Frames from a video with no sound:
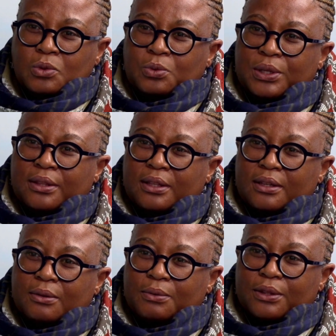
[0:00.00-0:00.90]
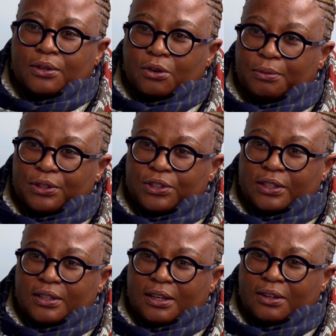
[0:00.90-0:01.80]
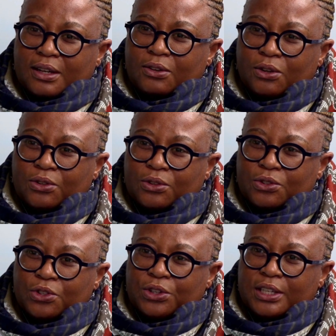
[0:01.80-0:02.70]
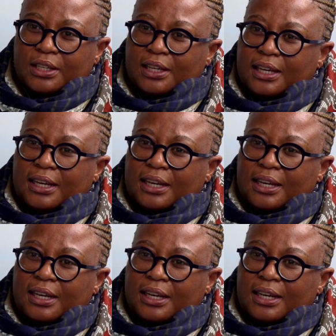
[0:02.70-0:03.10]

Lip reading: with the Commission along the journey.